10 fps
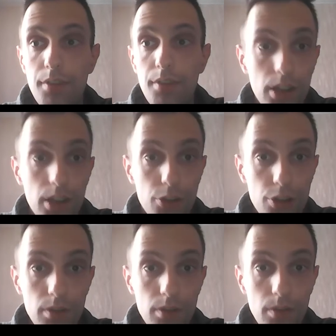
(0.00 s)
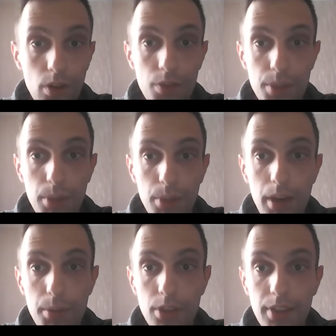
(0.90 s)
function of the
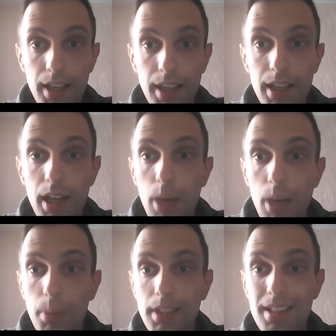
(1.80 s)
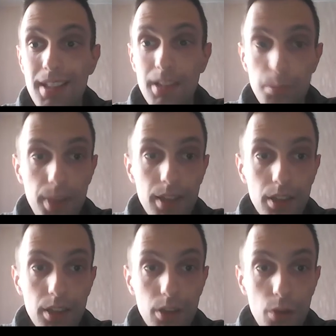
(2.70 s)
parameter k, but is
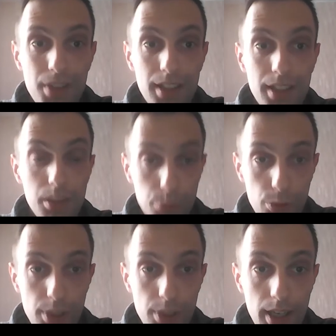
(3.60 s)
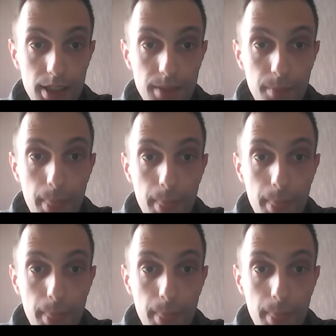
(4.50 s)
independent of the input size,